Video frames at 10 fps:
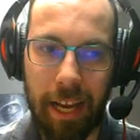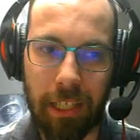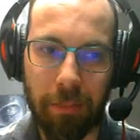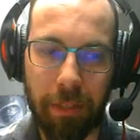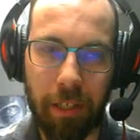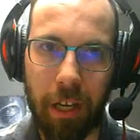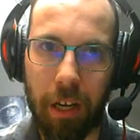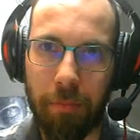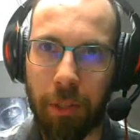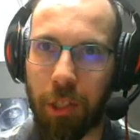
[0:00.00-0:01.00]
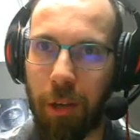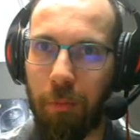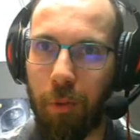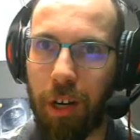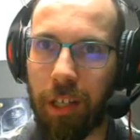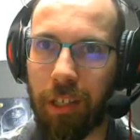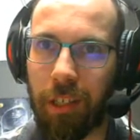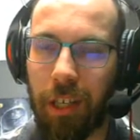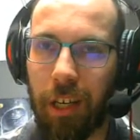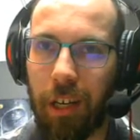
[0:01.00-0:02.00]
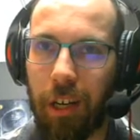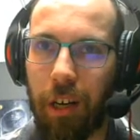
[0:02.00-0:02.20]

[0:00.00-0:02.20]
has become somewhat